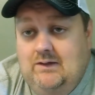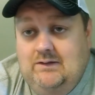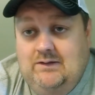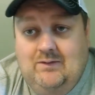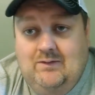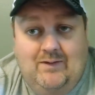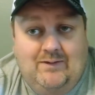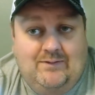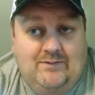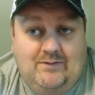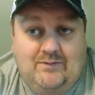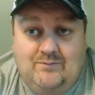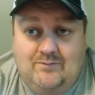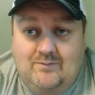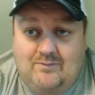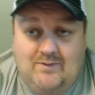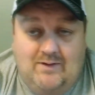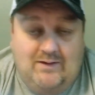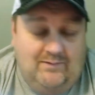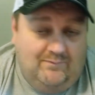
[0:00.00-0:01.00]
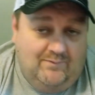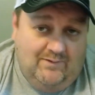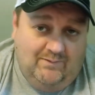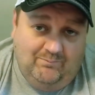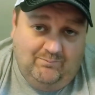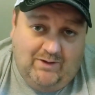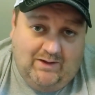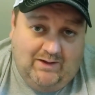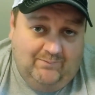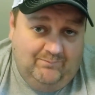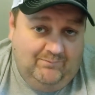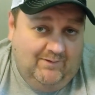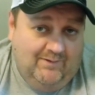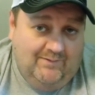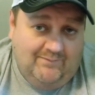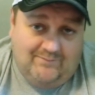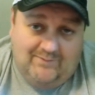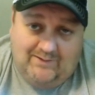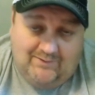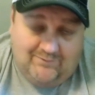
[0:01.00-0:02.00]
You don't have to use the same thing Bob
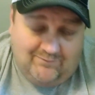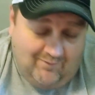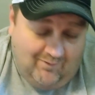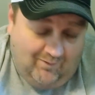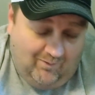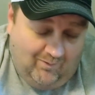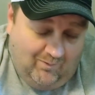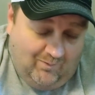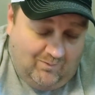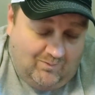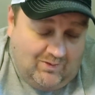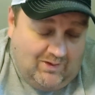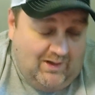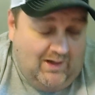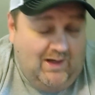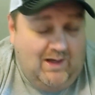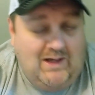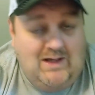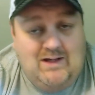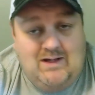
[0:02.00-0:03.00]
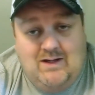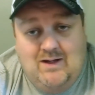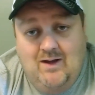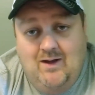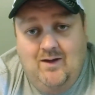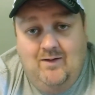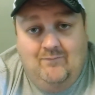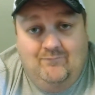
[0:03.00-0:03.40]
does. It's okay.